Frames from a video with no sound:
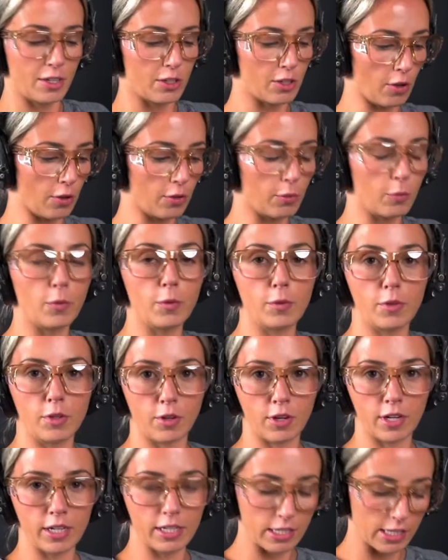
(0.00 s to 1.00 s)
So
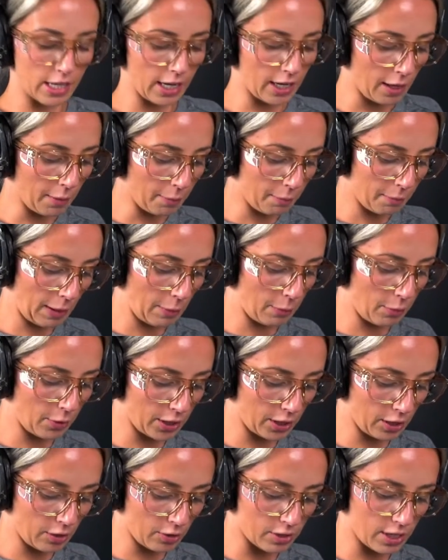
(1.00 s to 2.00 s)
you're going to set up by
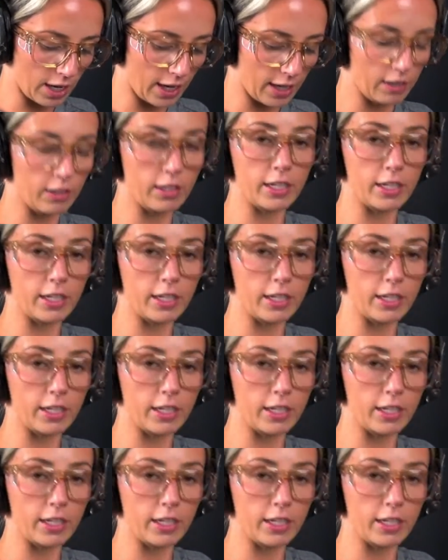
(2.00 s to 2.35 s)
putting your tile